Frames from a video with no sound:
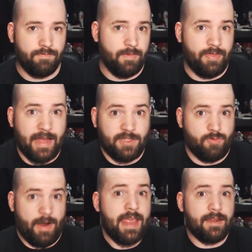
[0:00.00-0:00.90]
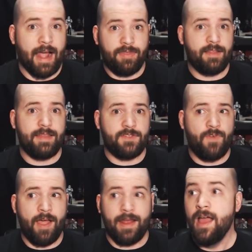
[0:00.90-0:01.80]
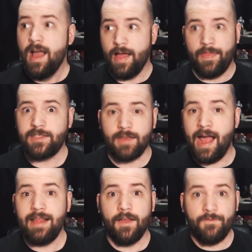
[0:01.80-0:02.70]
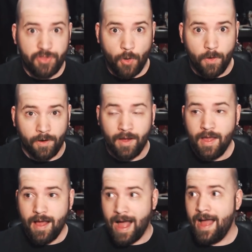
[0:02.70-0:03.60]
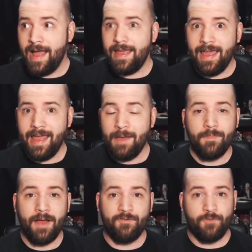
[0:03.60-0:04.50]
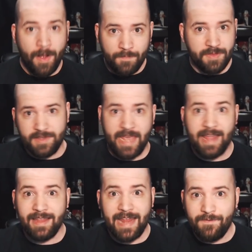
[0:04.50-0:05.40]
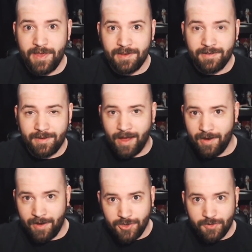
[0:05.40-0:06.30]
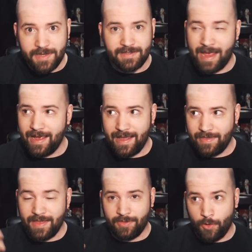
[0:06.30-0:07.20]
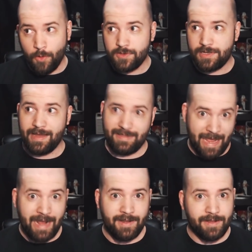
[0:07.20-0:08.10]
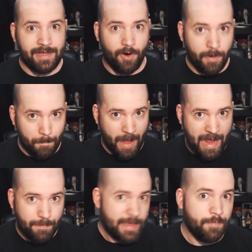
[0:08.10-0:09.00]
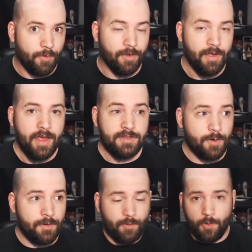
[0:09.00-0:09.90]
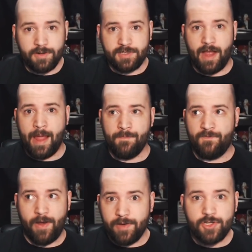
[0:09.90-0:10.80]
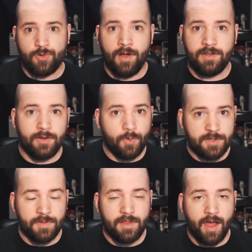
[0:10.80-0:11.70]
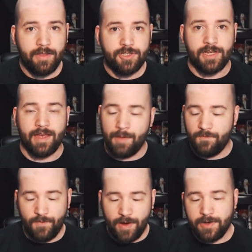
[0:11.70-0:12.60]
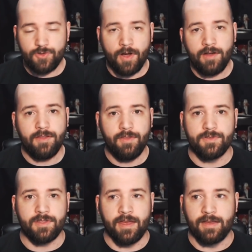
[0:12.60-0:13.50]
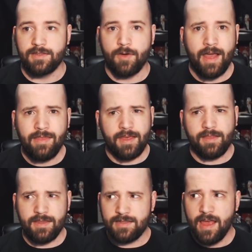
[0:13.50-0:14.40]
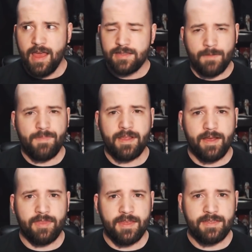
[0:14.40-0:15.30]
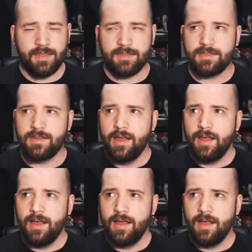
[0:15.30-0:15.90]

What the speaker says: that's great. I think that's fine. I love Thor. I am from the Scandinavian countries. Those technically are my people. So of course I'm very drawn to Norse mythology. I'm very drawn to those things. So I think something like this that's